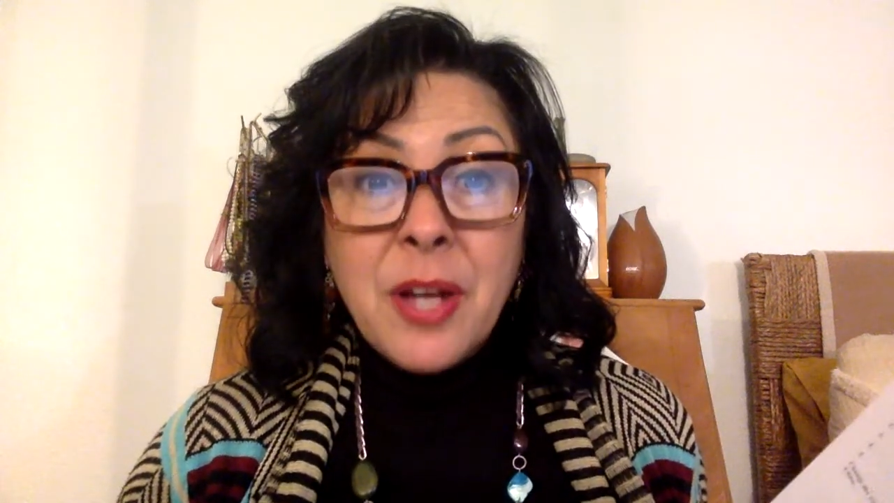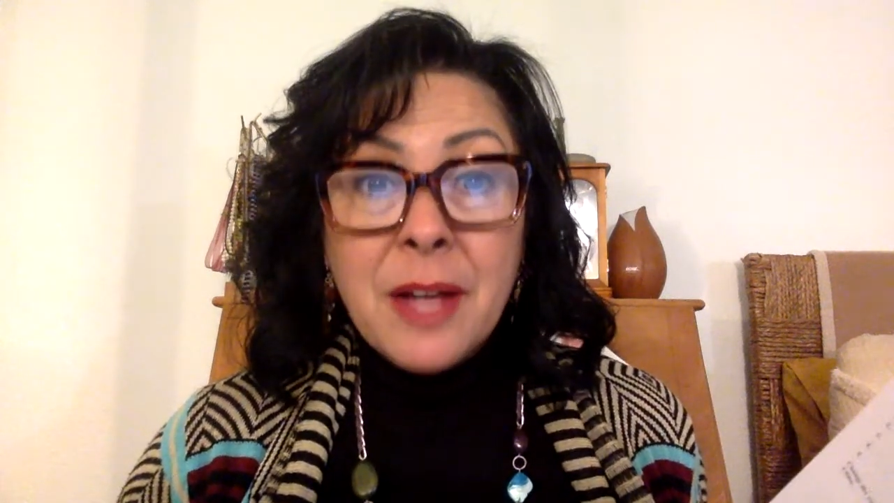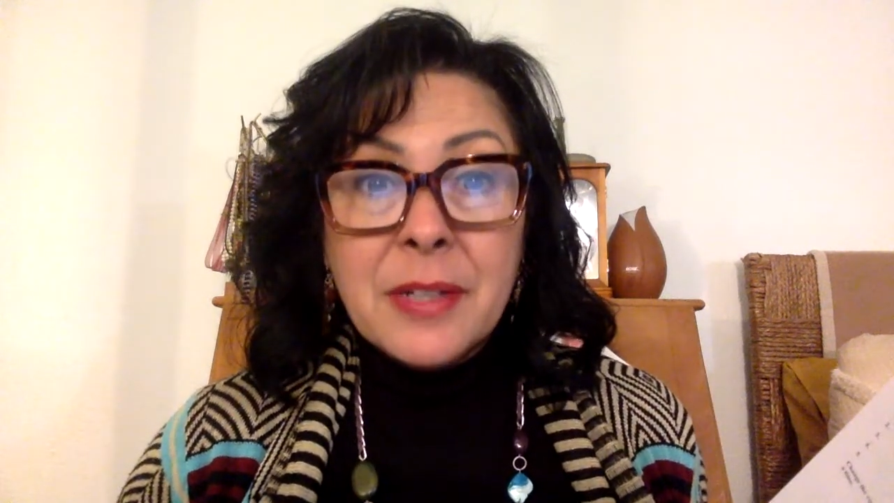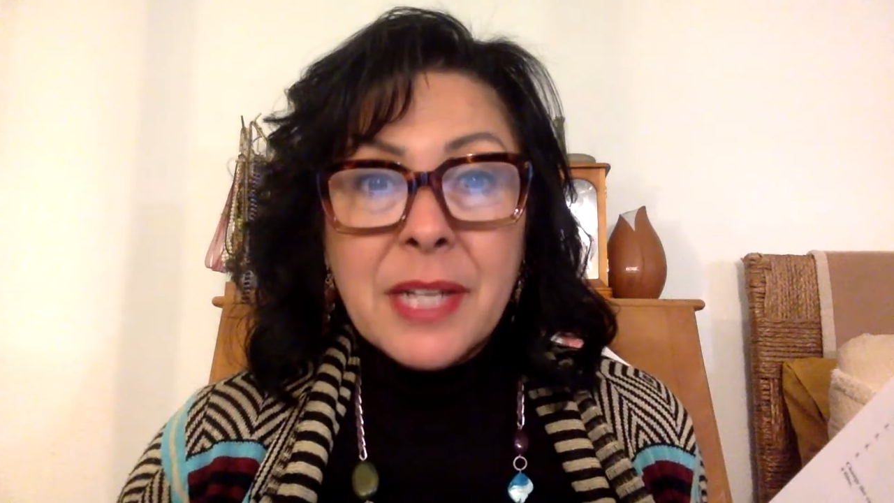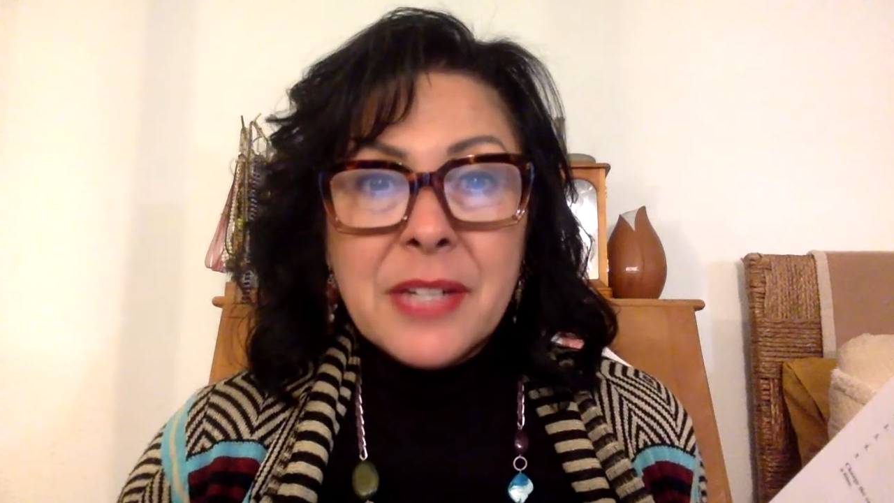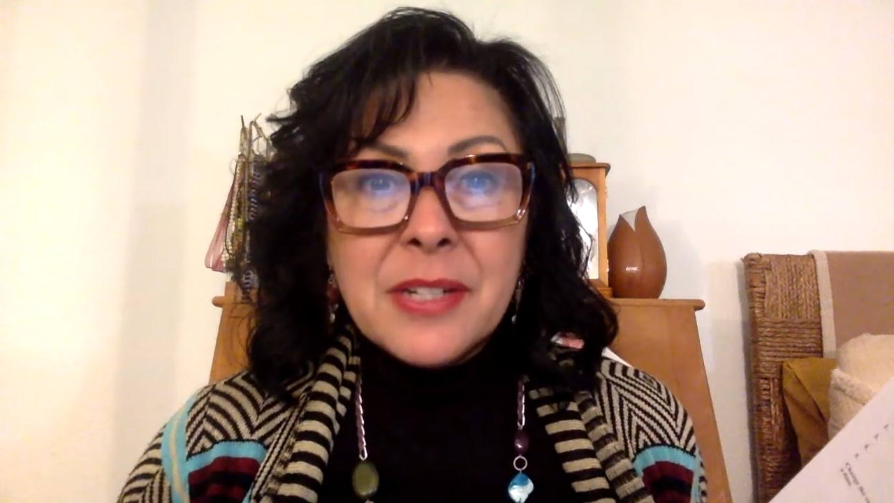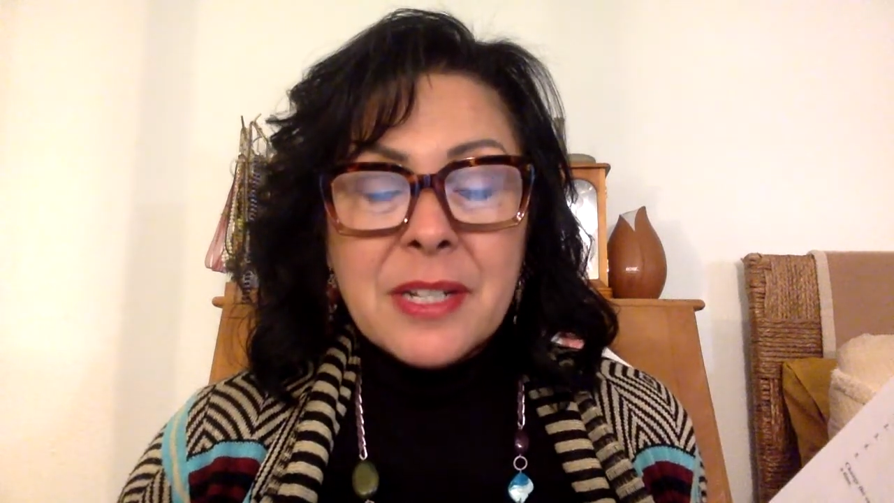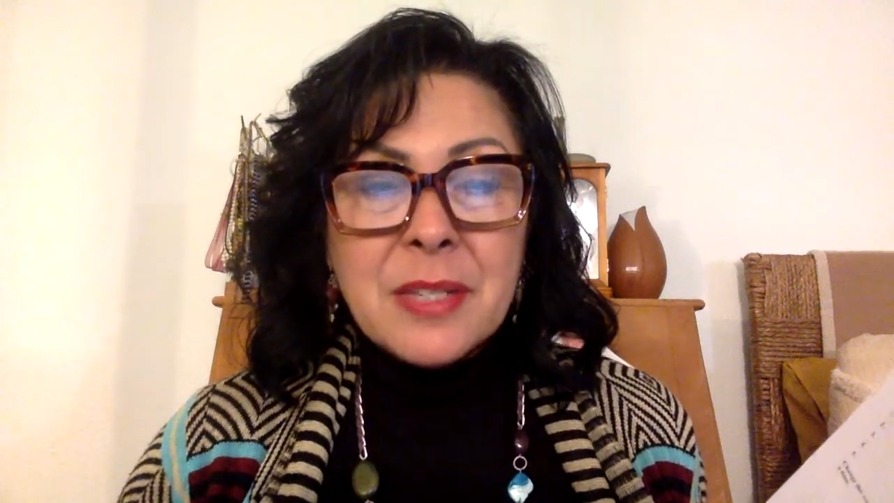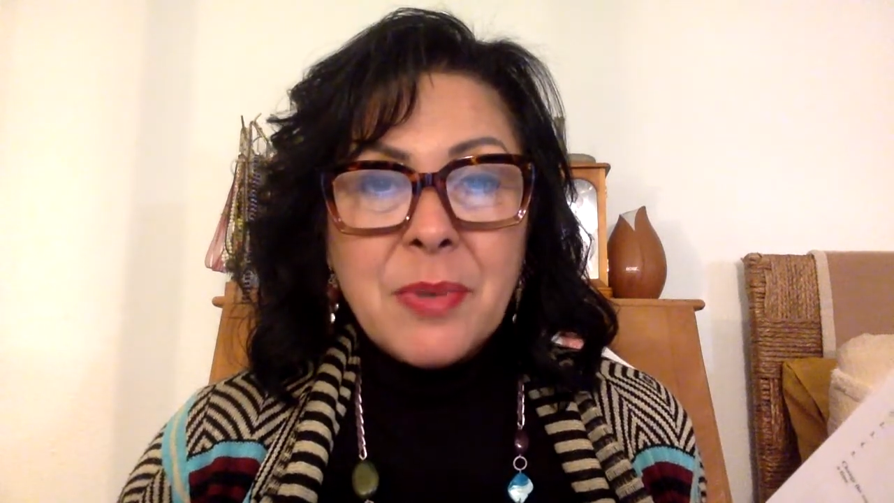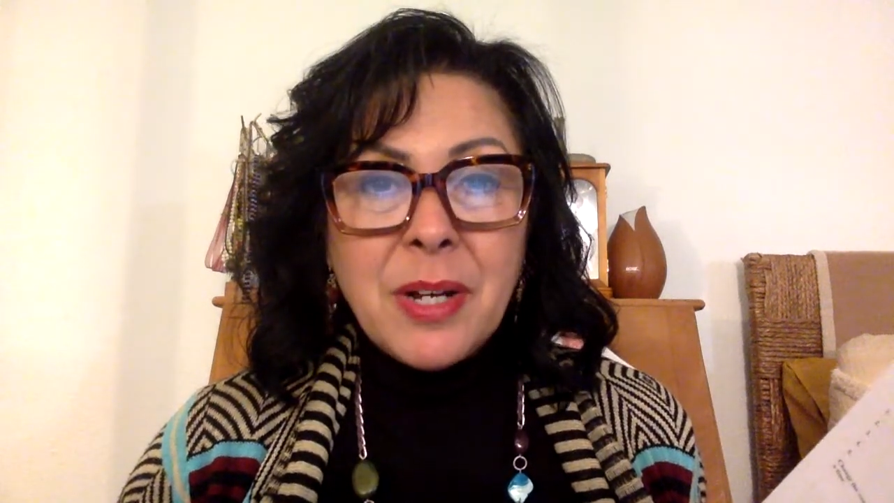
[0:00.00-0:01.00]
congregation
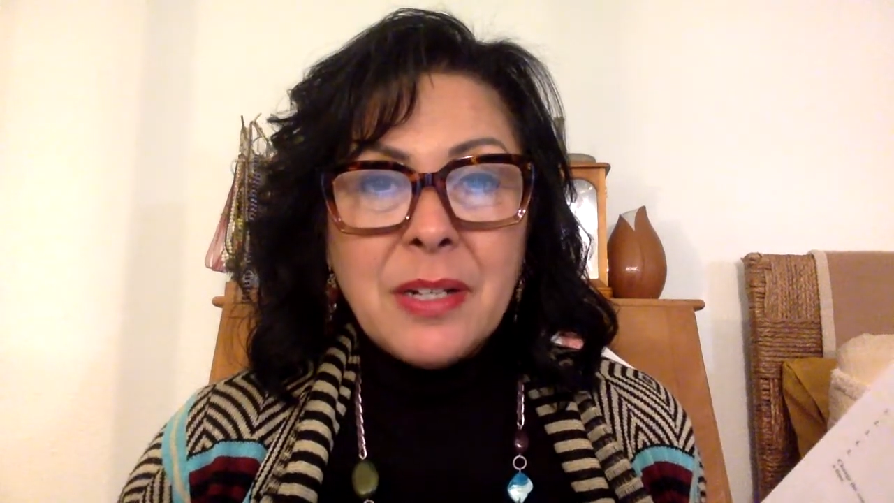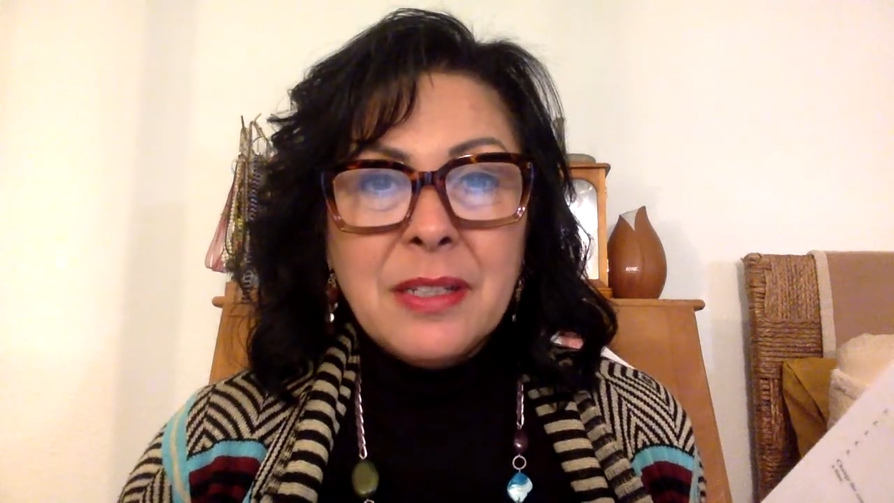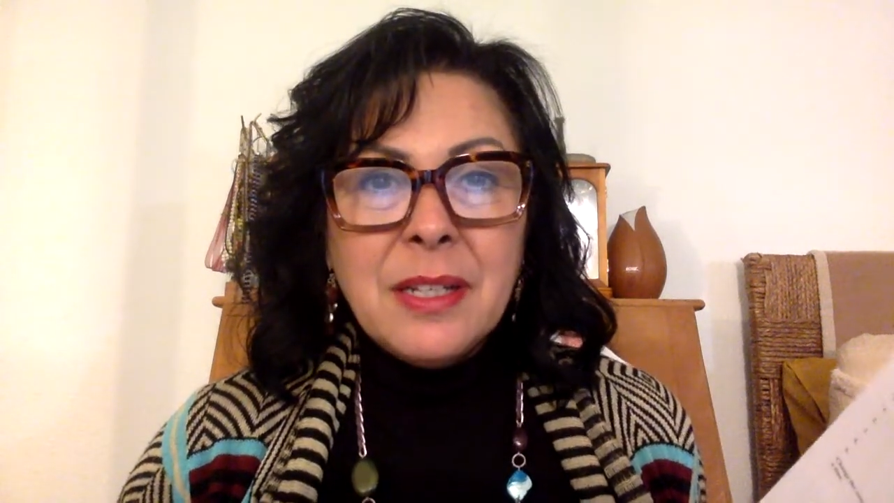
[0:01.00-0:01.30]
as well.